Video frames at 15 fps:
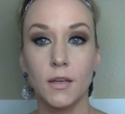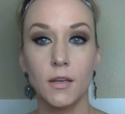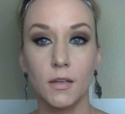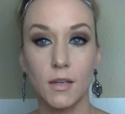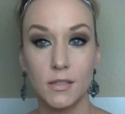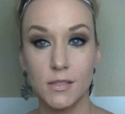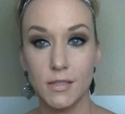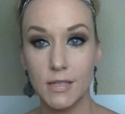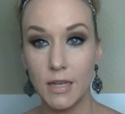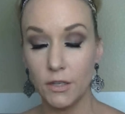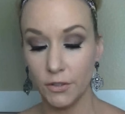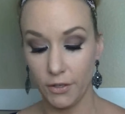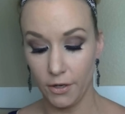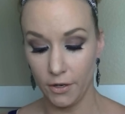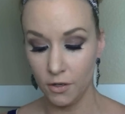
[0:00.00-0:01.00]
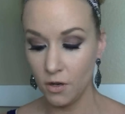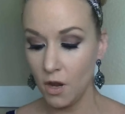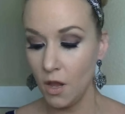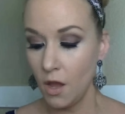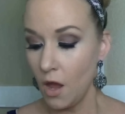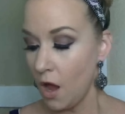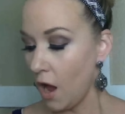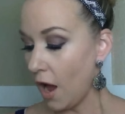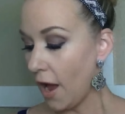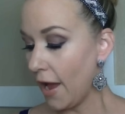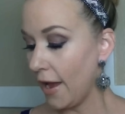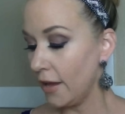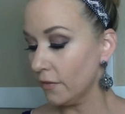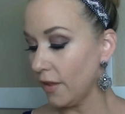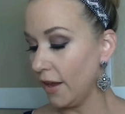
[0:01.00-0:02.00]
concealer,
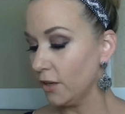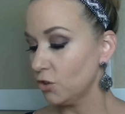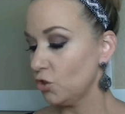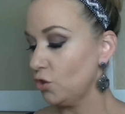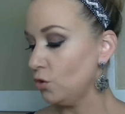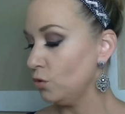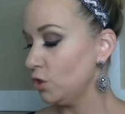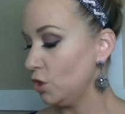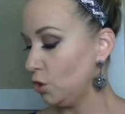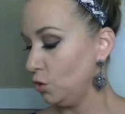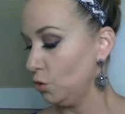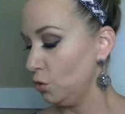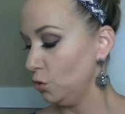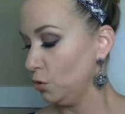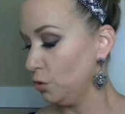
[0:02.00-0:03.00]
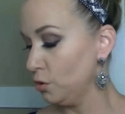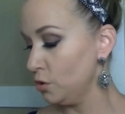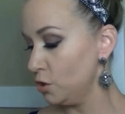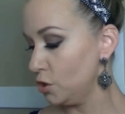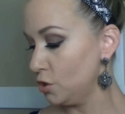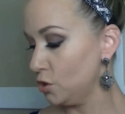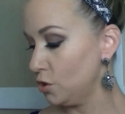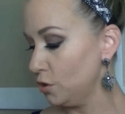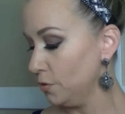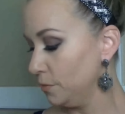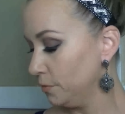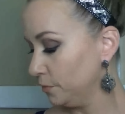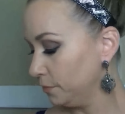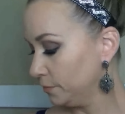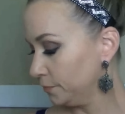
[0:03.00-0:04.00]
I like to use,
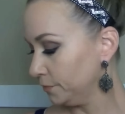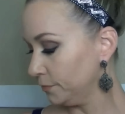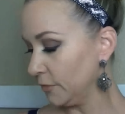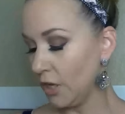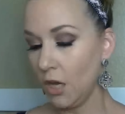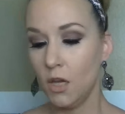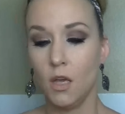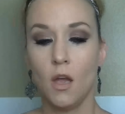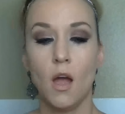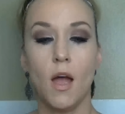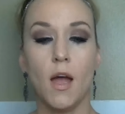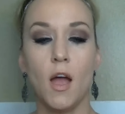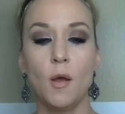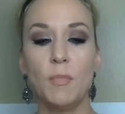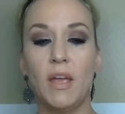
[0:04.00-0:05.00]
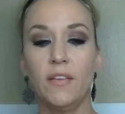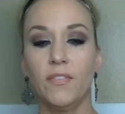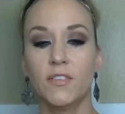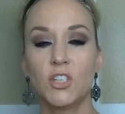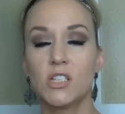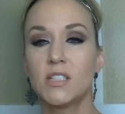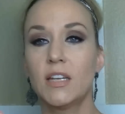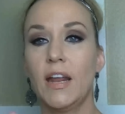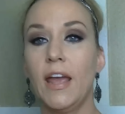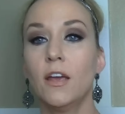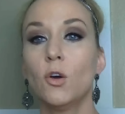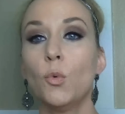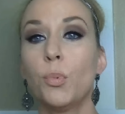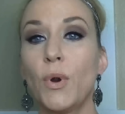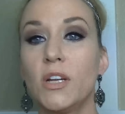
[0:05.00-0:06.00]
it's just an angle brush